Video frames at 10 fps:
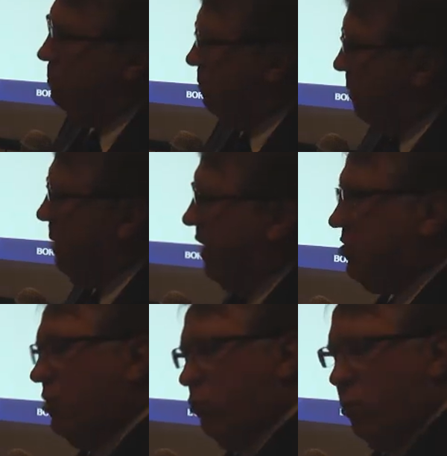And the
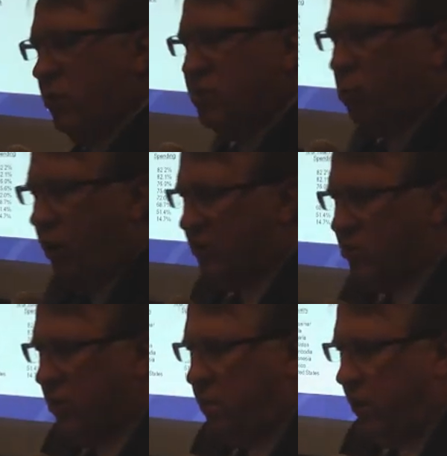basic rule is quite
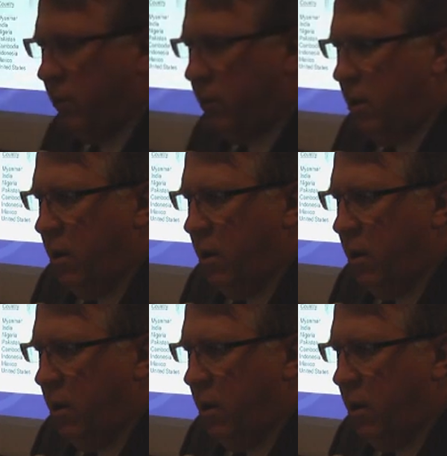simple.